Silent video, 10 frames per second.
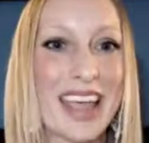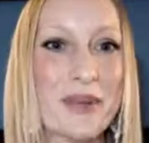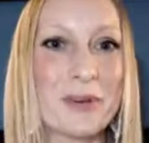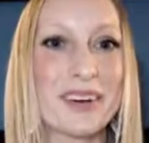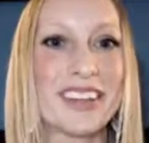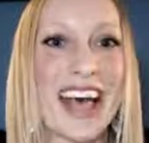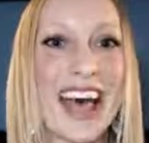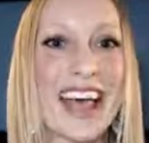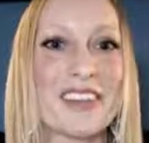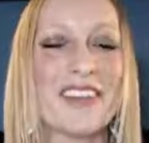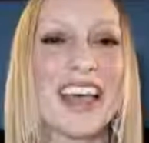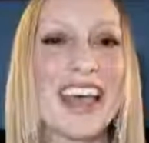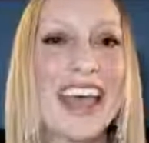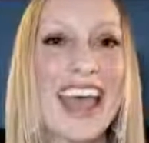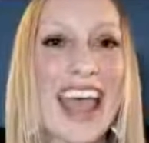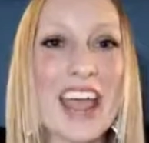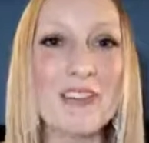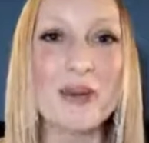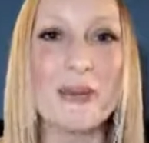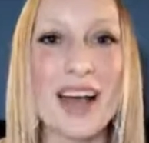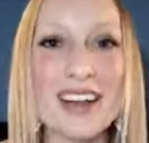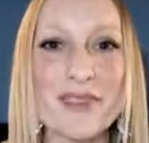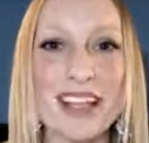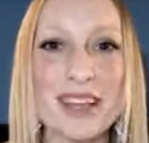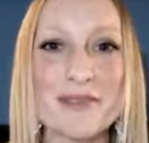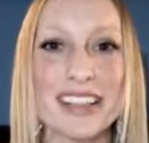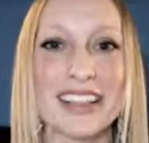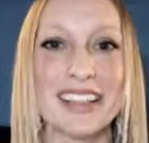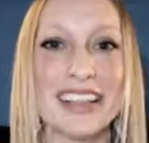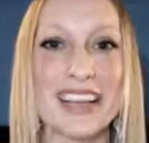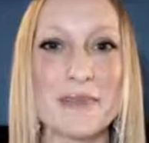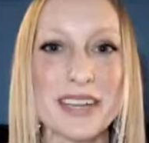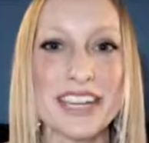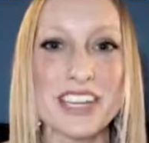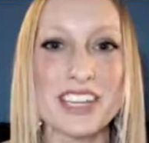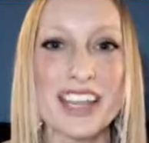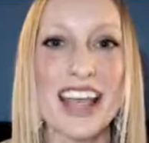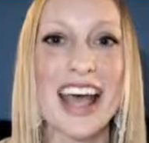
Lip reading: we're live. Hey everyone, welcome to the Leadupteach